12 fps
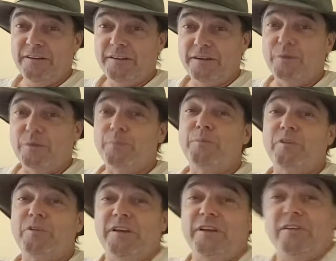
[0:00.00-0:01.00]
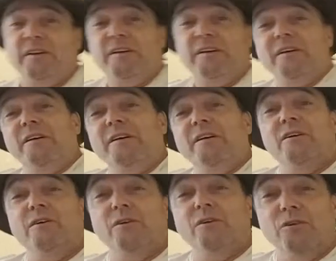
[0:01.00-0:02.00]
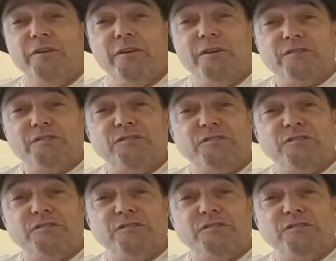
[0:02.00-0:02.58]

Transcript: Completely. Whole different